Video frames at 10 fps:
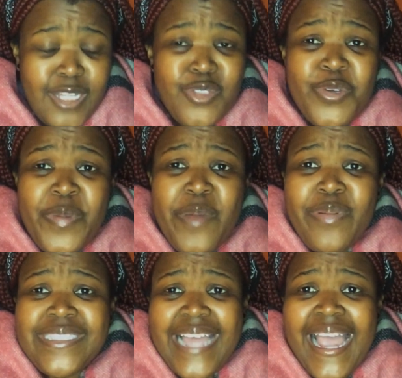2
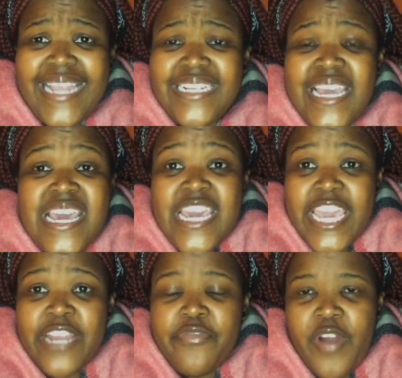people died
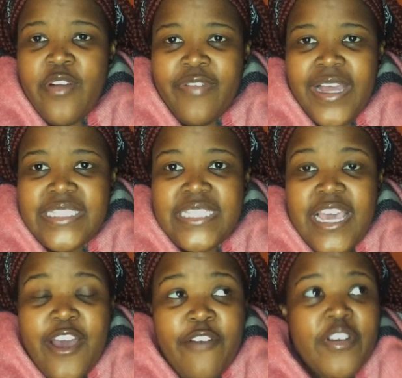in front of us.
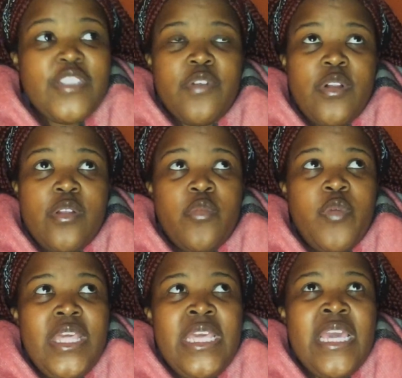First of all,
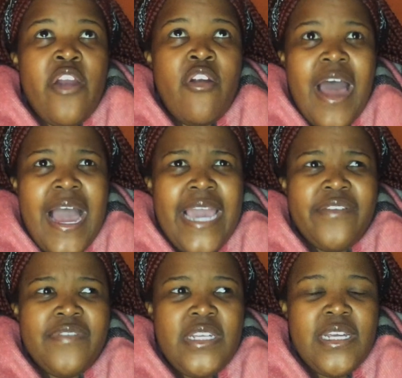we
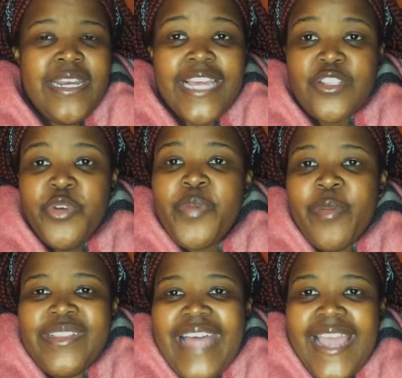arrived, like 2
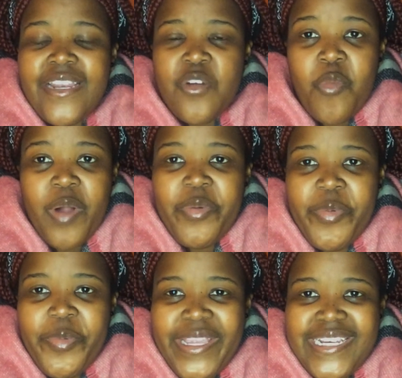people died while we
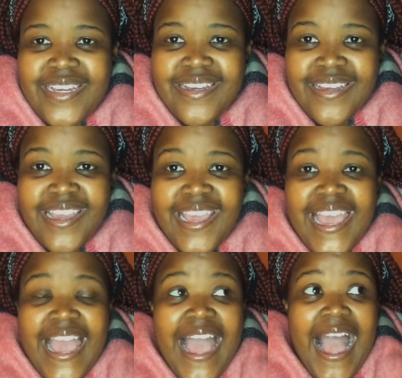were waiting.
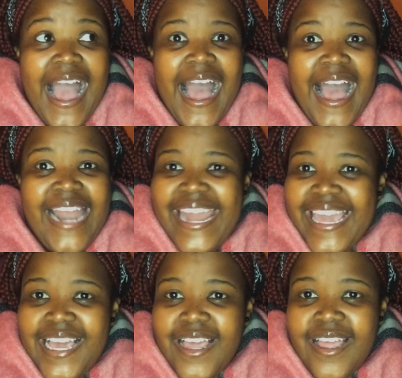
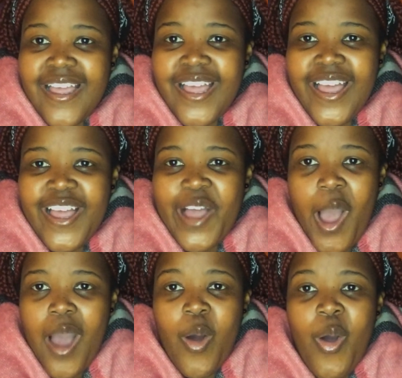Like
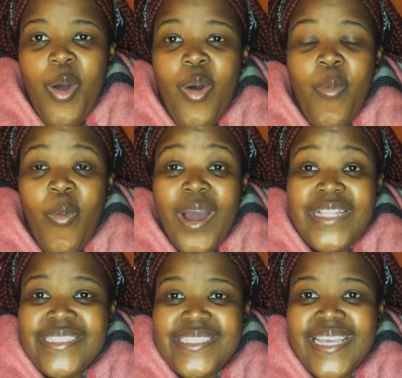
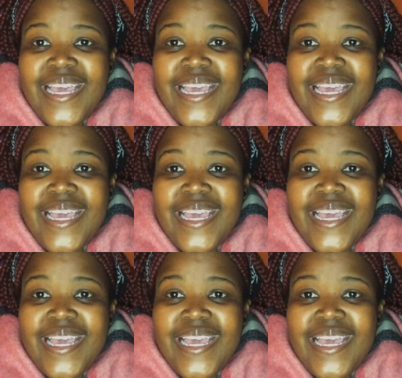what?